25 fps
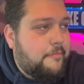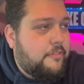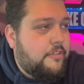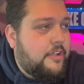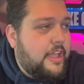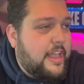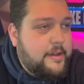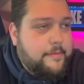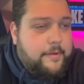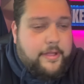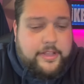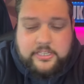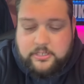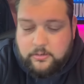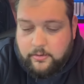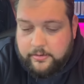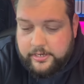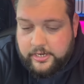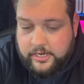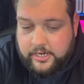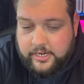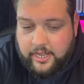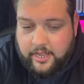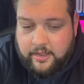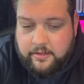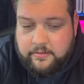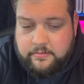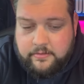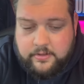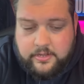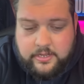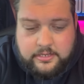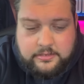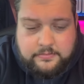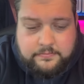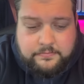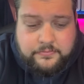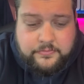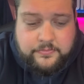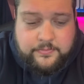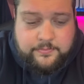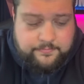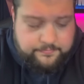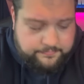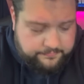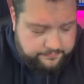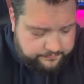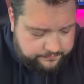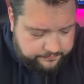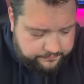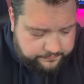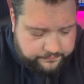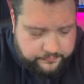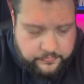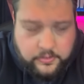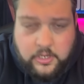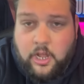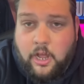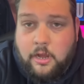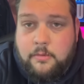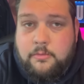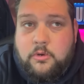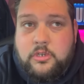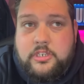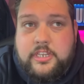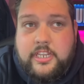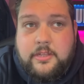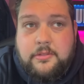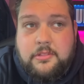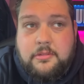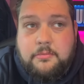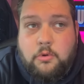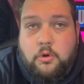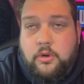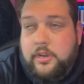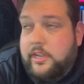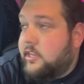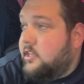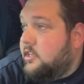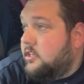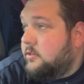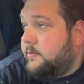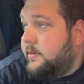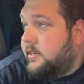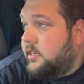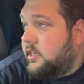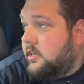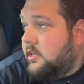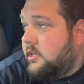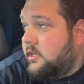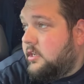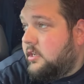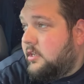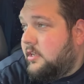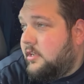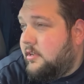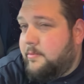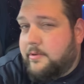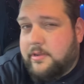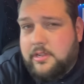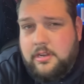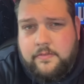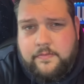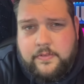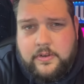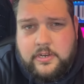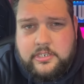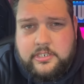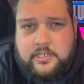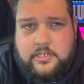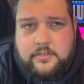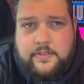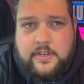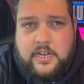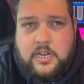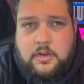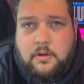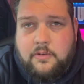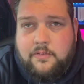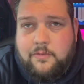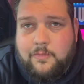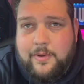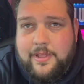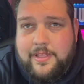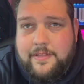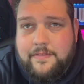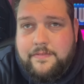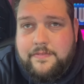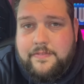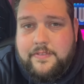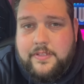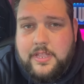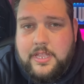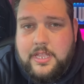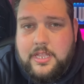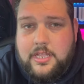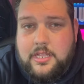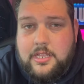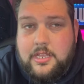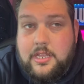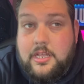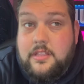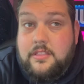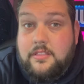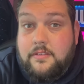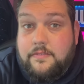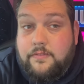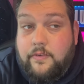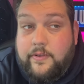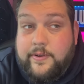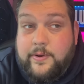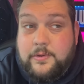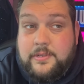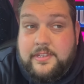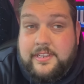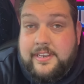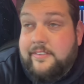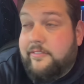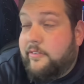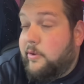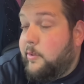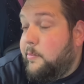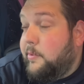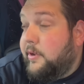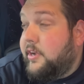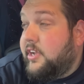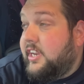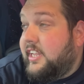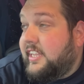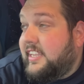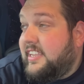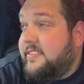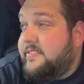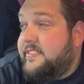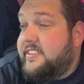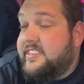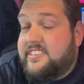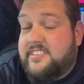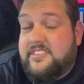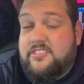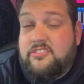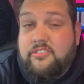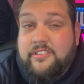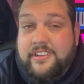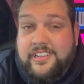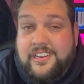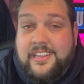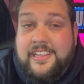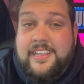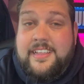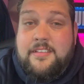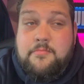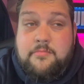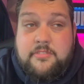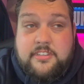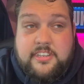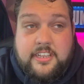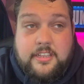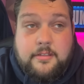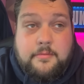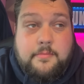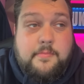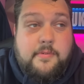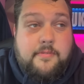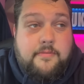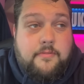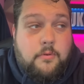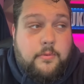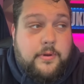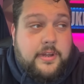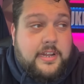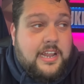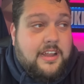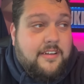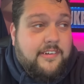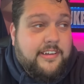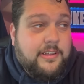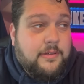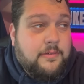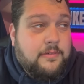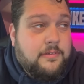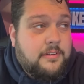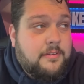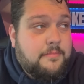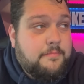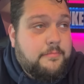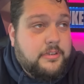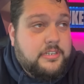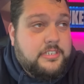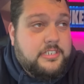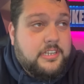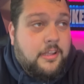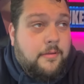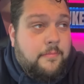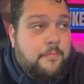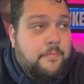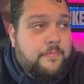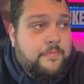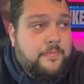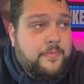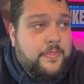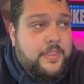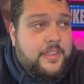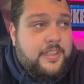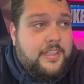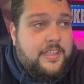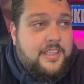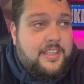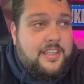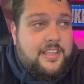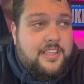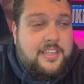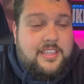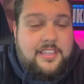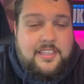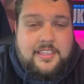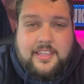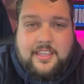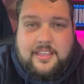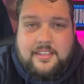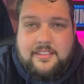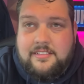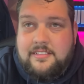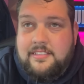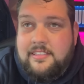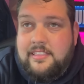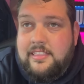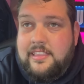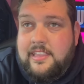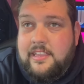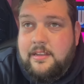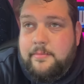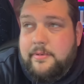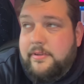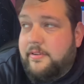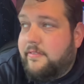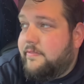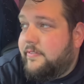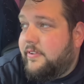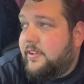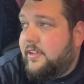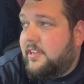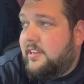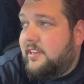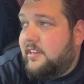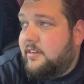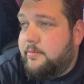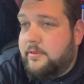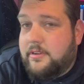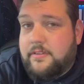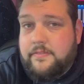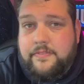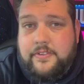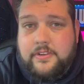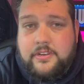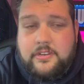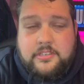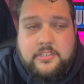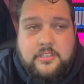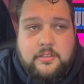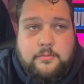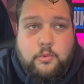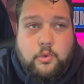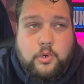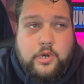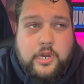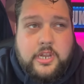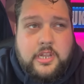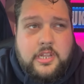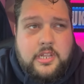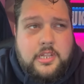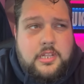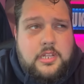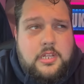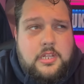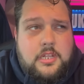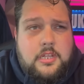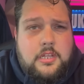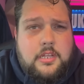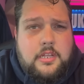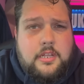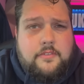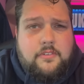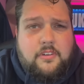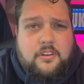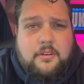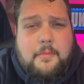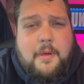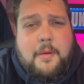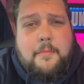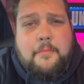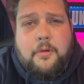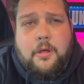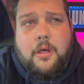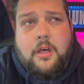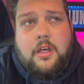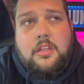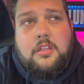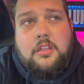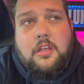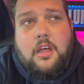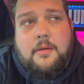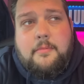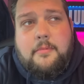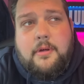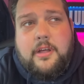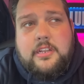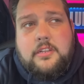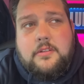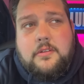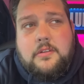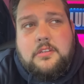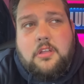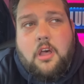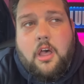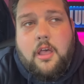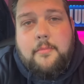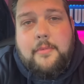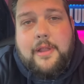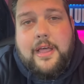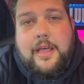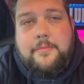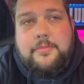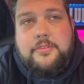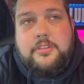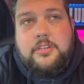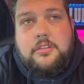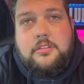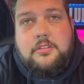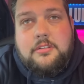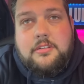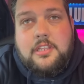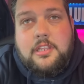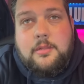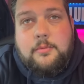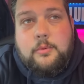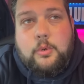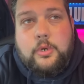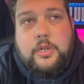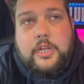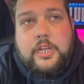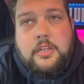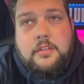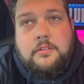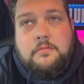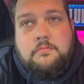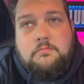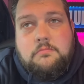Anyway, so I'm gonna go. I will see you in the morning because we're gonna finish this video off with the final delivery. We're gonna get this trailer empty before we carry on. But yeah, a little bit of fitness in the morning. If I remember, I might do a time lapse in the morning.